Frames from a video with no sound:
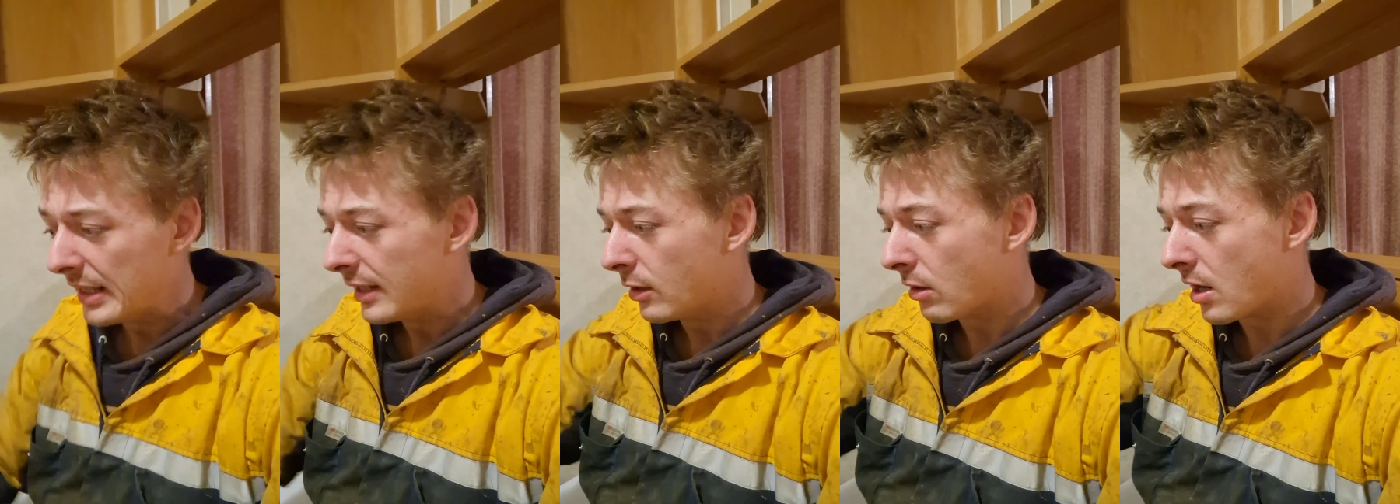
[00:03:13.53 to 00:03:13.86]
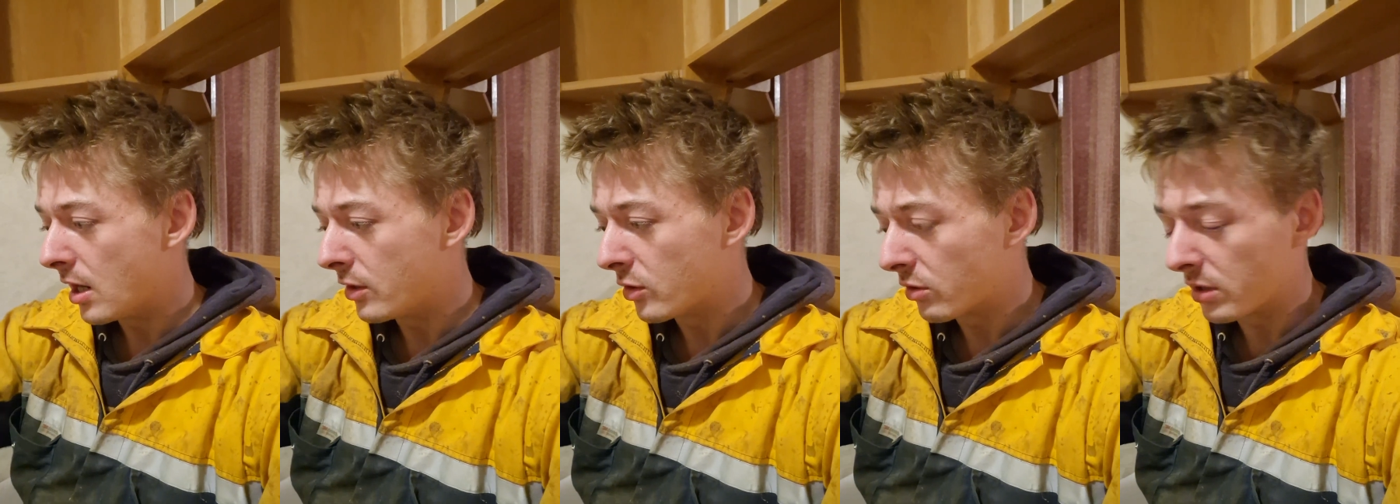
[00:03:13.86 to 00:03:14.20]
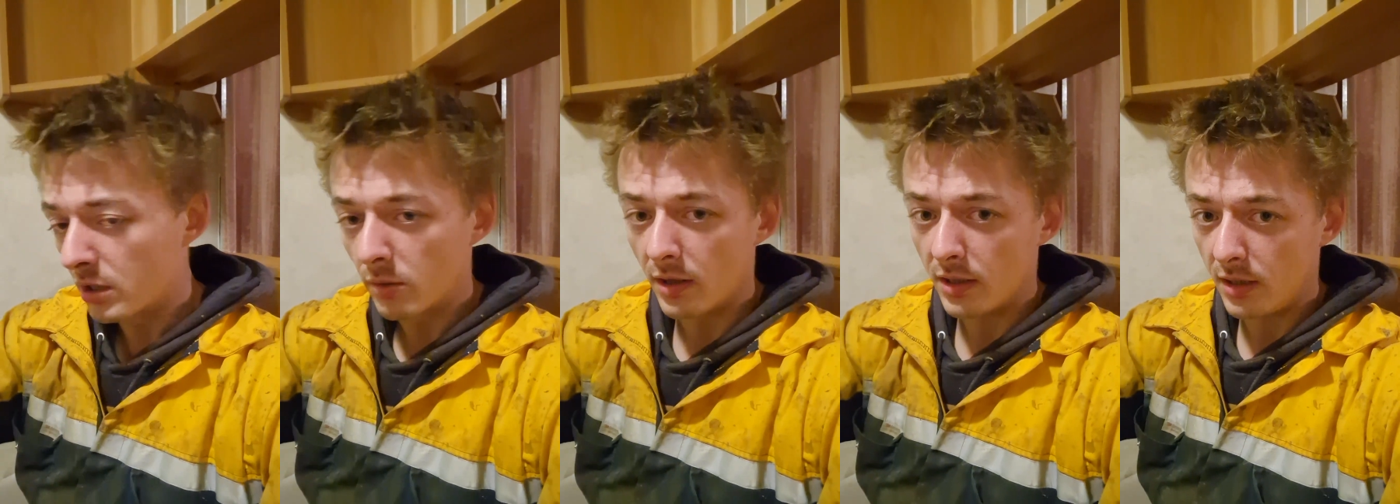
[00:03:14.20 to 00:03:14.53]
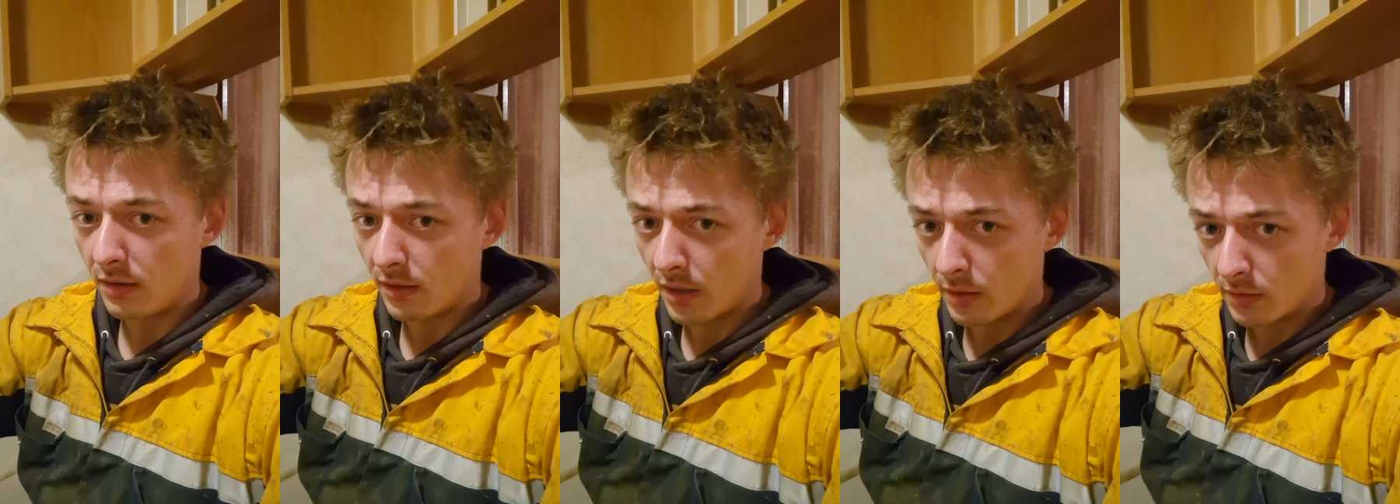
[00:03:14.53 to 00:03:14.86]
or
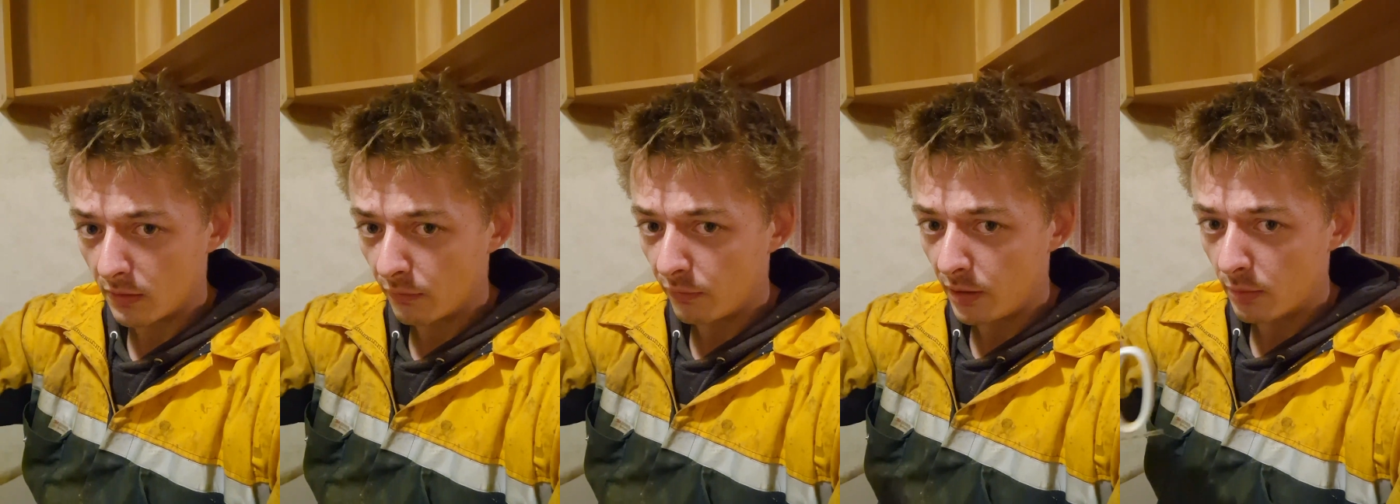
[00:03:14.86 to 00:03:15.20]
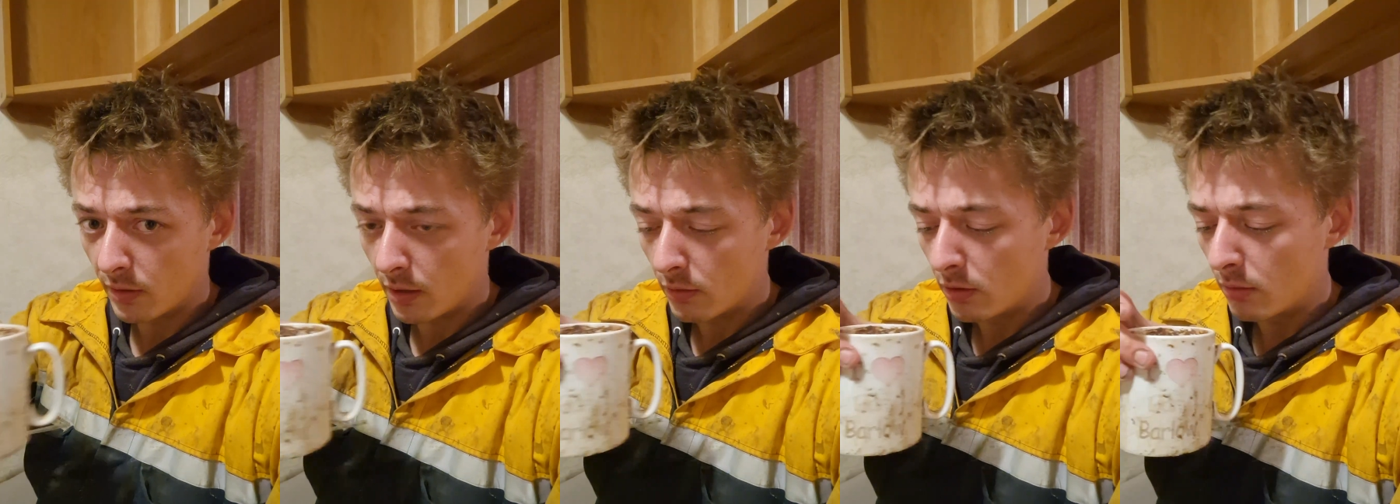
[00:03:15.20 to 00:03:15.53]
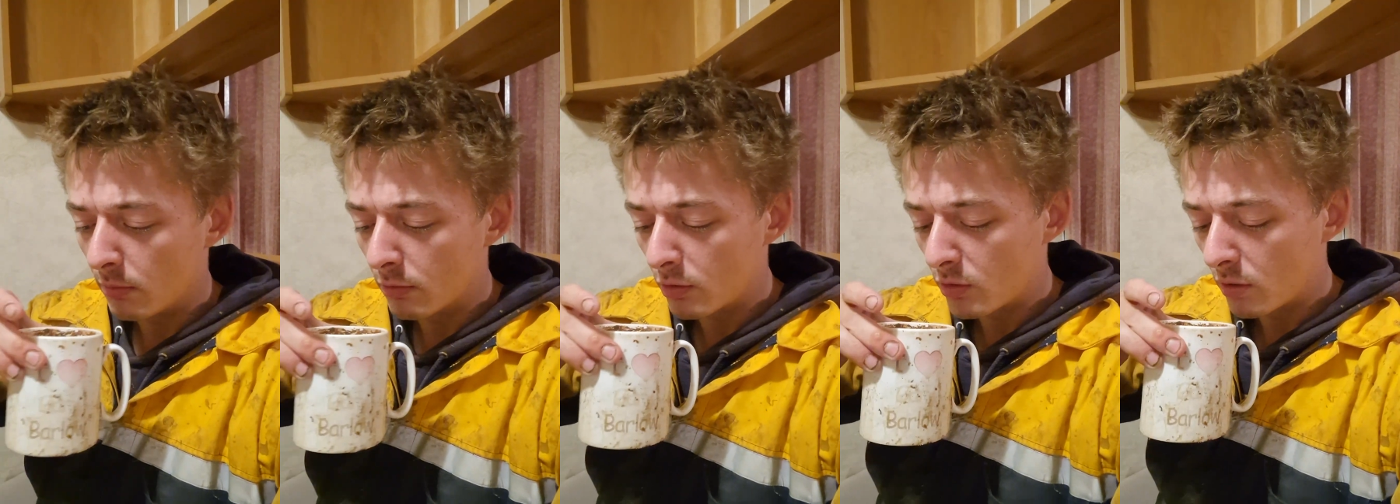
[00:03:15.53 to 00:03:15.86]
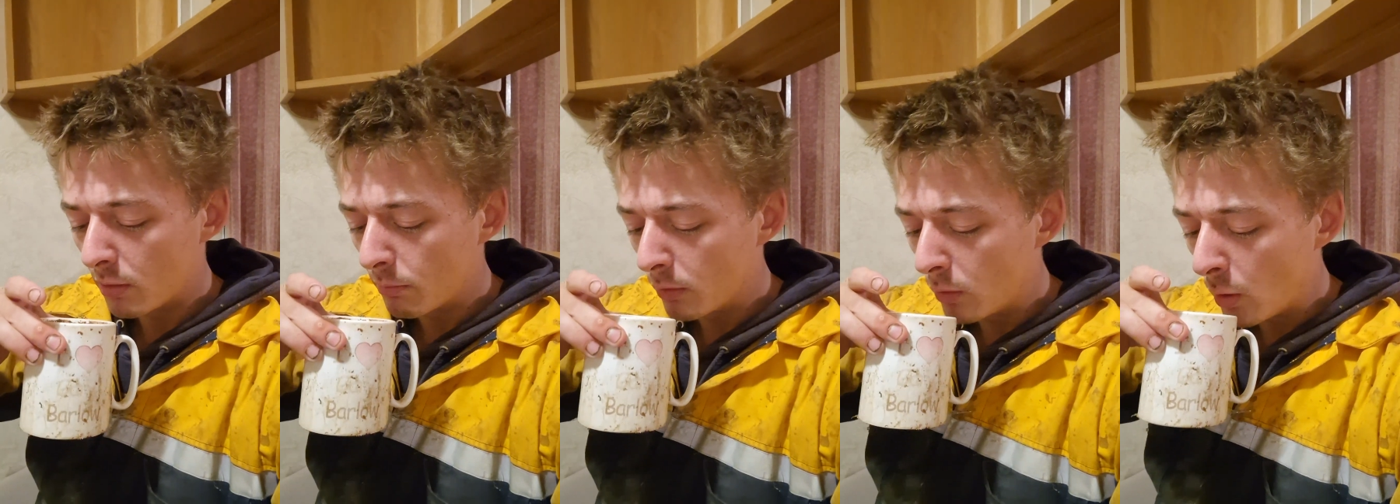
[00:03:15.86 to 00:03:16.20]
120,000 feet without too much
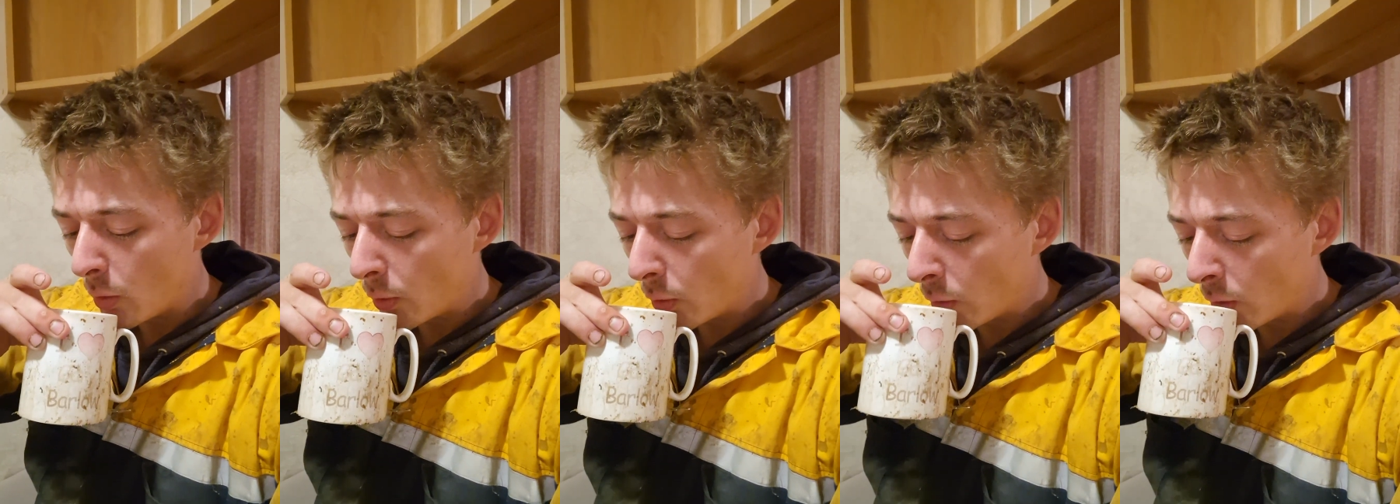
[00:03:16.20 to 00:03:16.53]
trouble.